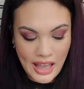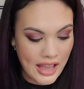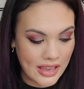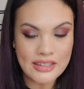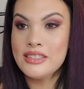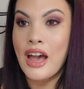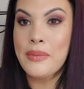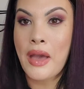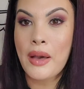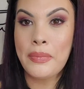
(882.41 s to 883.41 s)
and
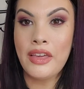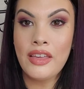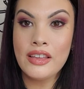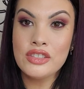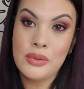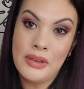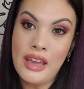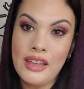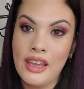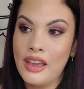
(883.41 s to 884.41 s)
I'm happy to be
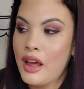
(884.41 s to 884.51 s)
getting it.